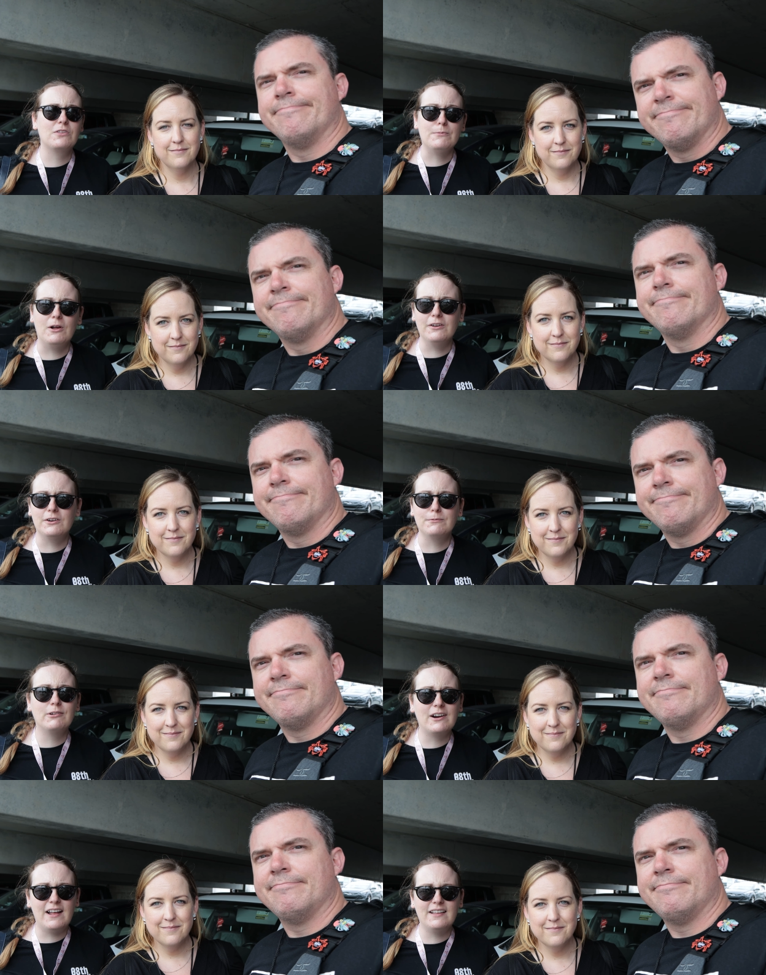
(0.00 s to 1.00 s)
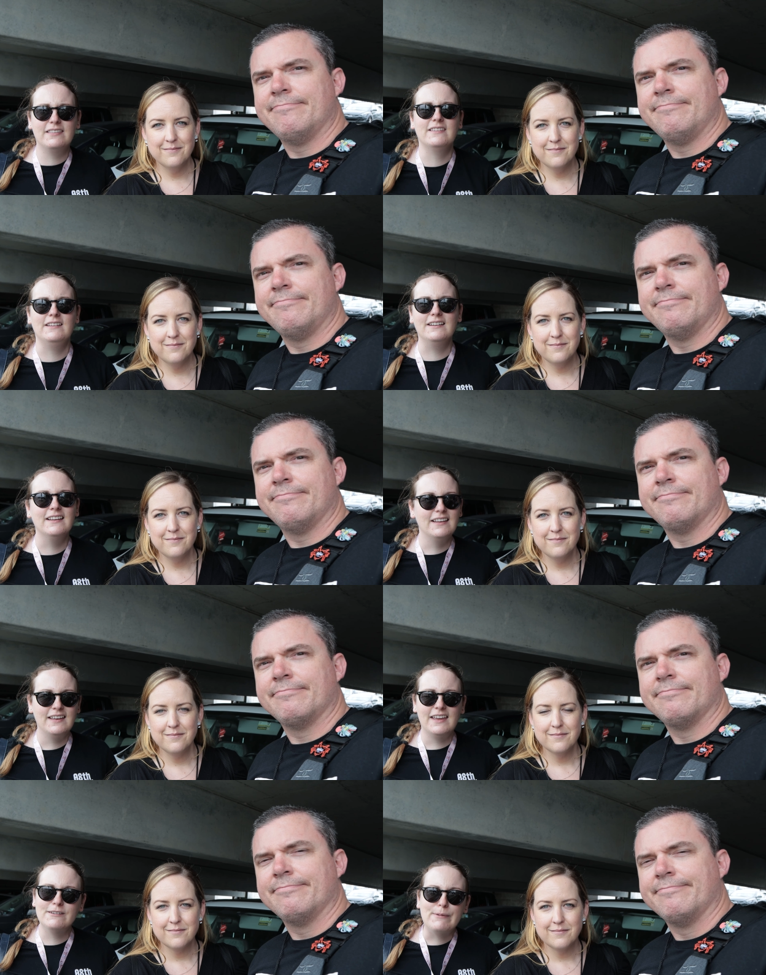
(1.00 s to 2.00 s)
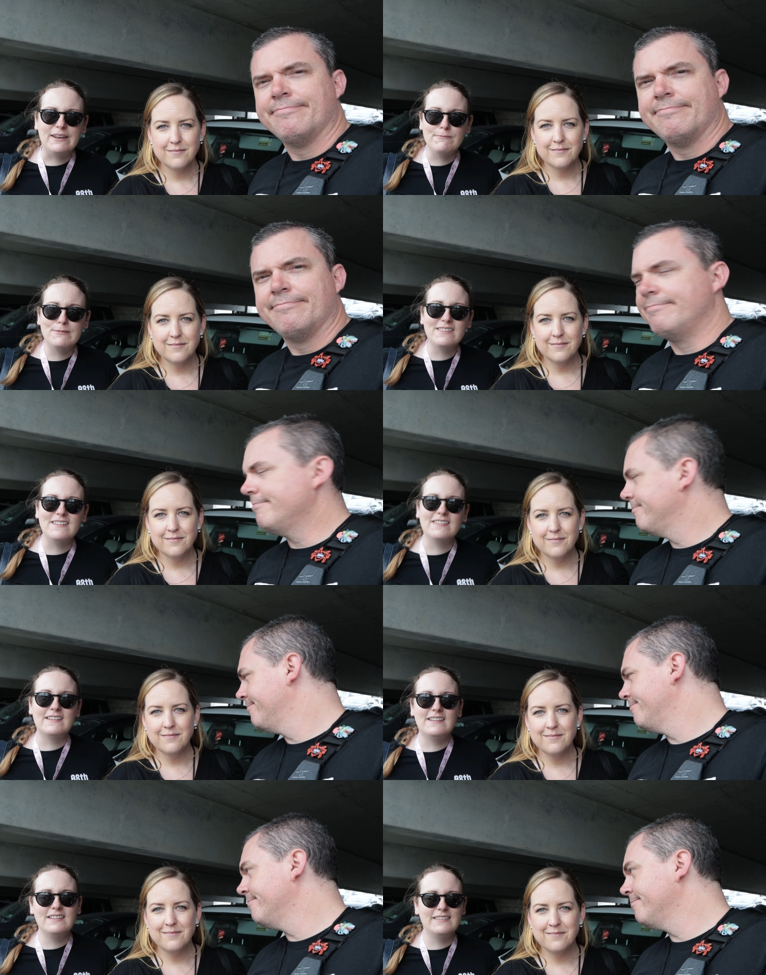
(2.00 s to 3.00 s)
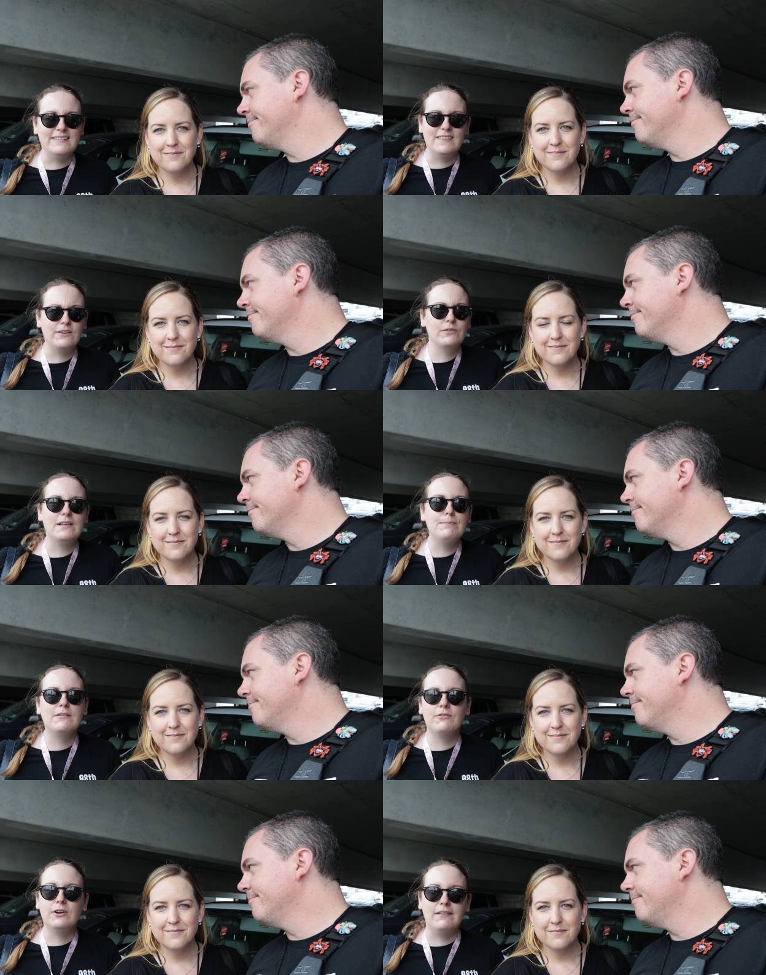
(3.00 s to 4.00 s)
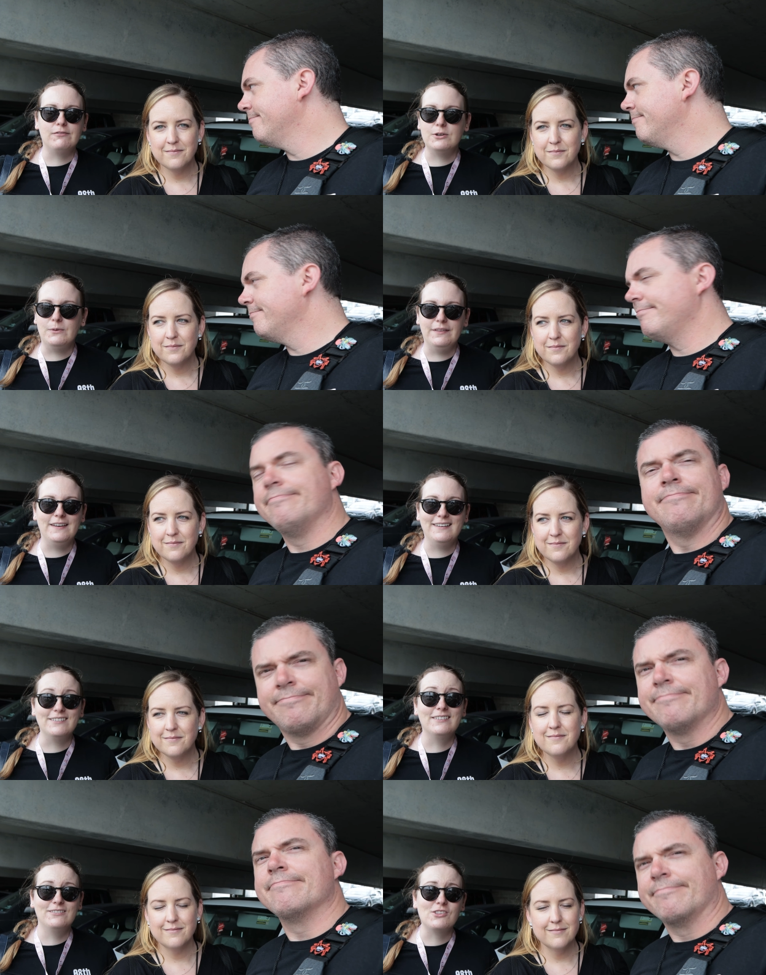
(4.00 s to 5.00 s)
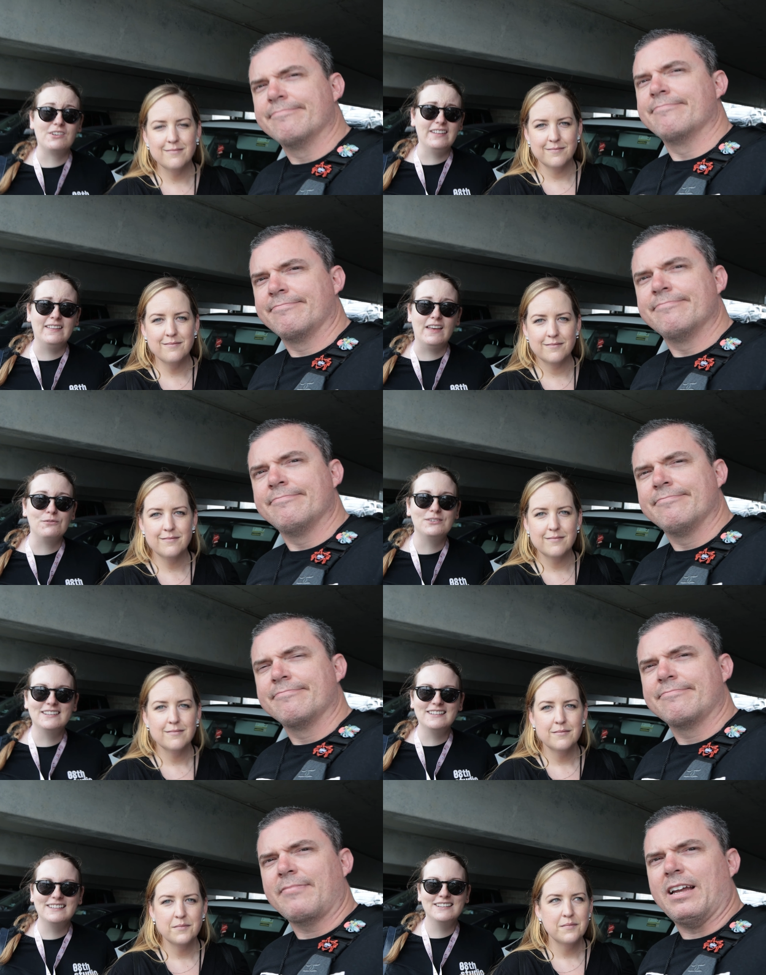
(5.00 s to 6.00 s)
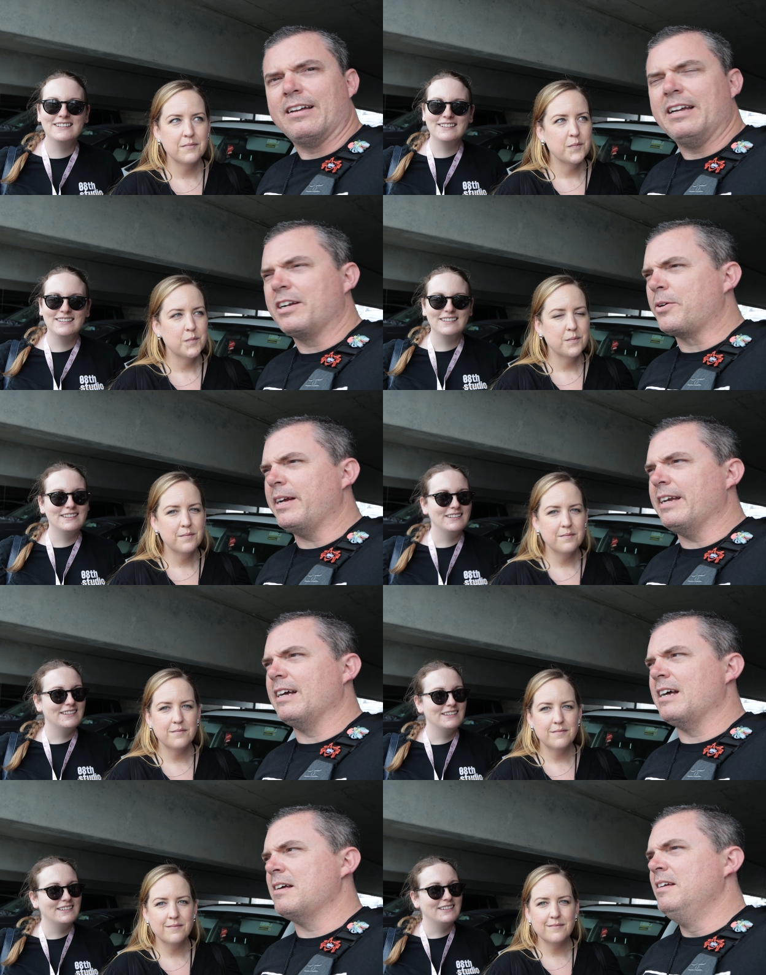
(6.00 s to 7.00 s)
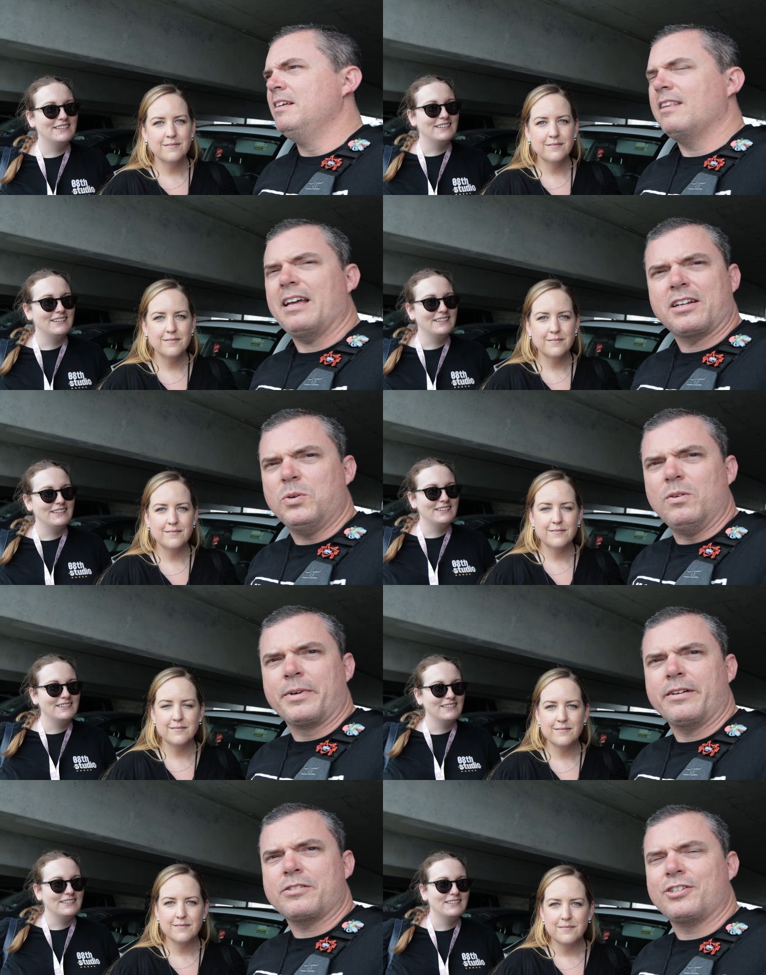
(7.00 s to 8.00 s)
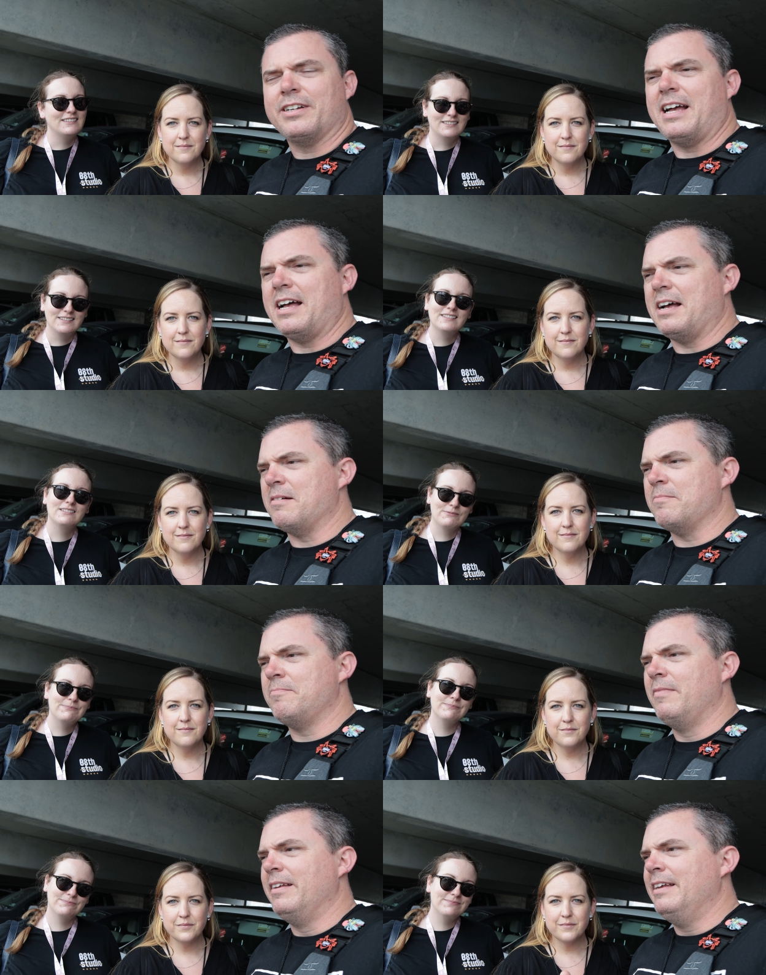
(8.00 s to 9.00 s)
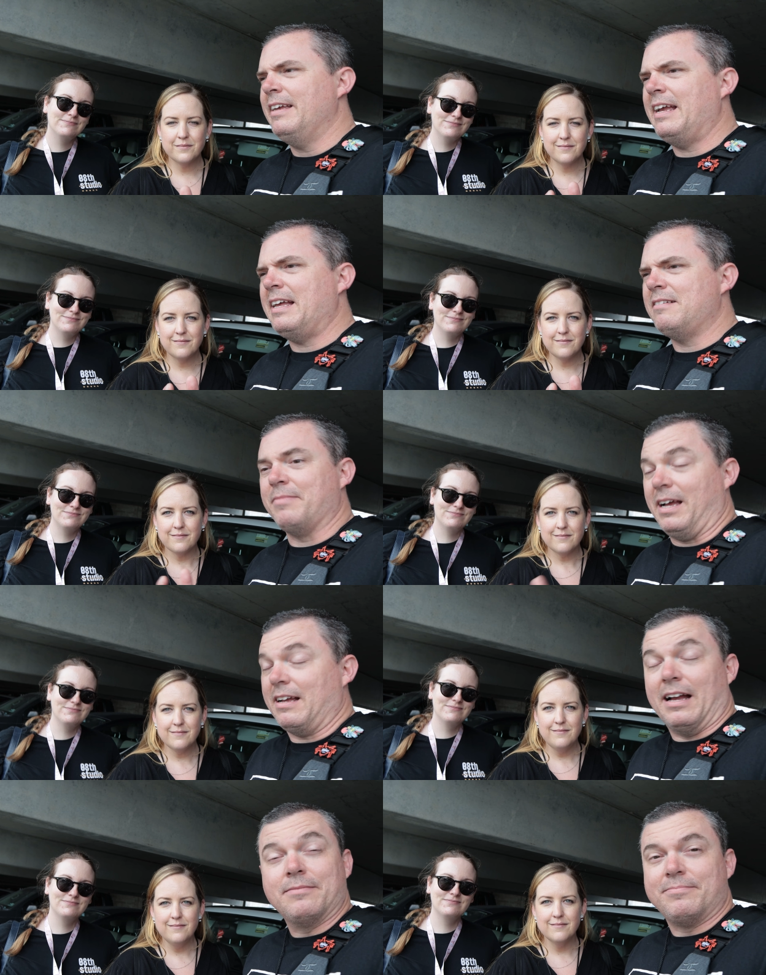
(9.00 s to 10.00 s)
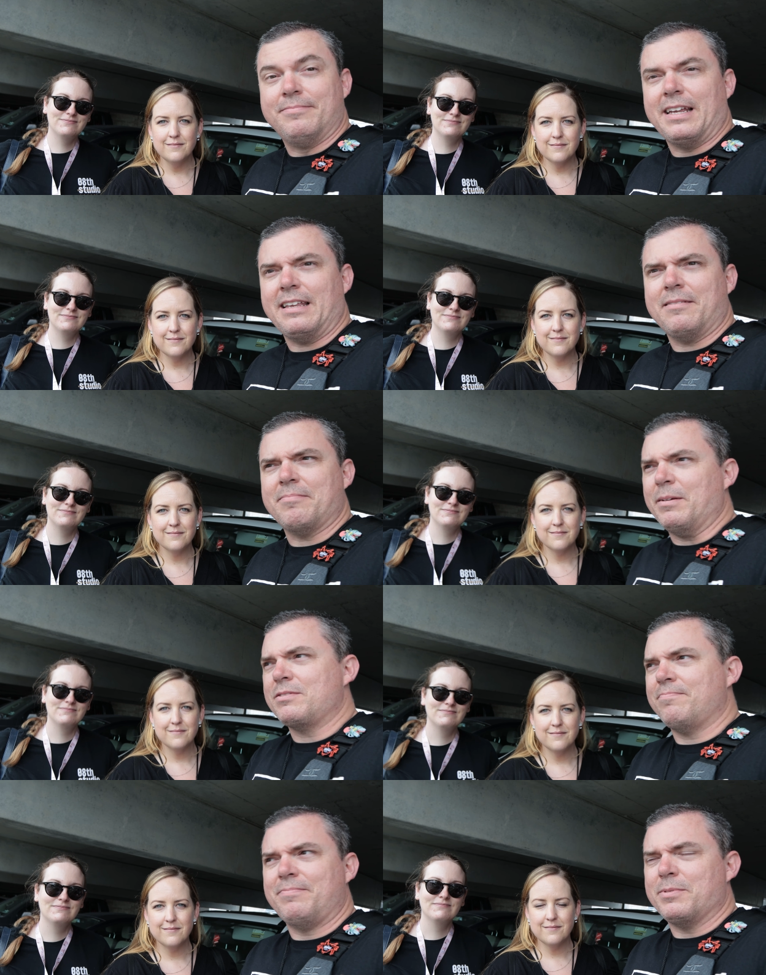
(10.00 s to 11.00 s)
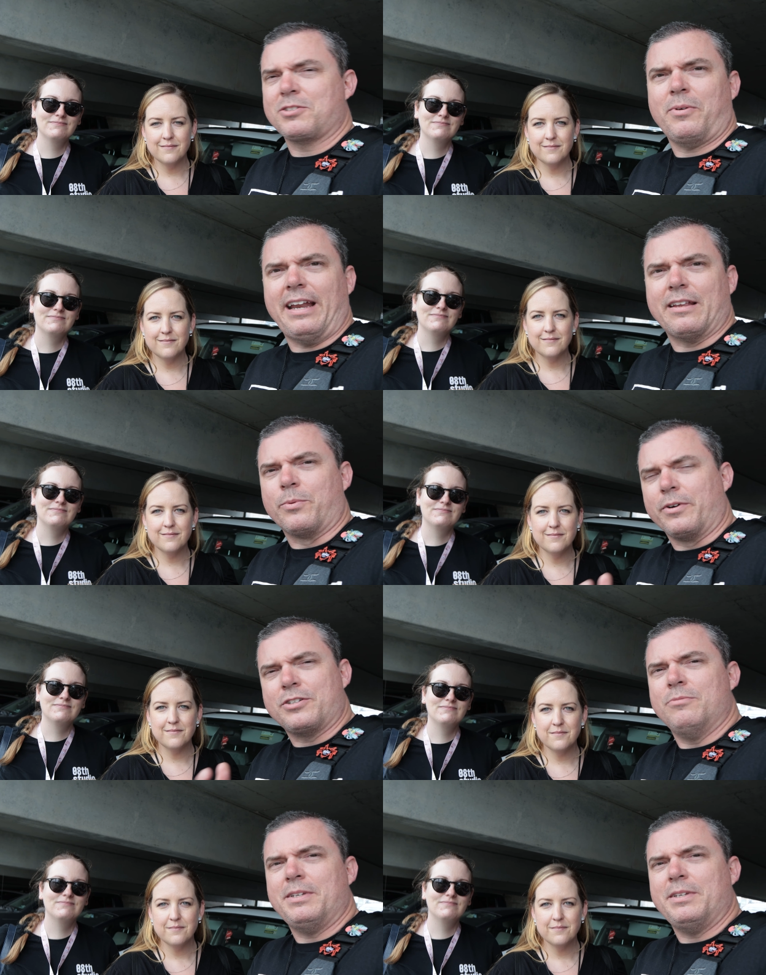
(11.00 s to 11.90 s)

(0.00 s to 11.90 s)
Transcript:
Speaker 1: of smaller press and independent businesses, and there was something for everyone there, which I really loved.
Speaker 2: Yeah, I agree. A lot of cool merch, and it was great. There weren't too